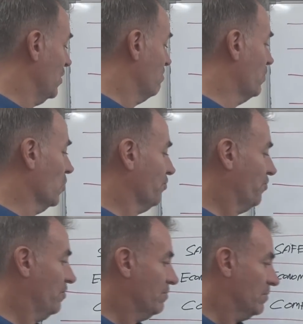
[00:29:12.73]

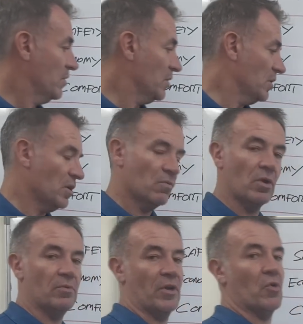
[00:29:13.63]
Both
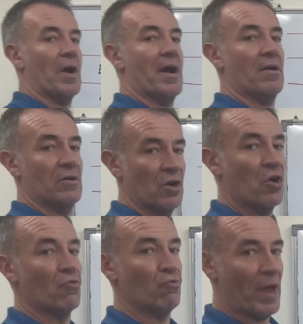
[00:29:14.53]
will require
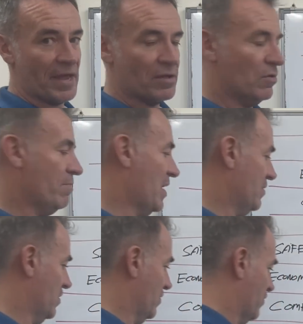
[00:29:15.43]
regular maintenance.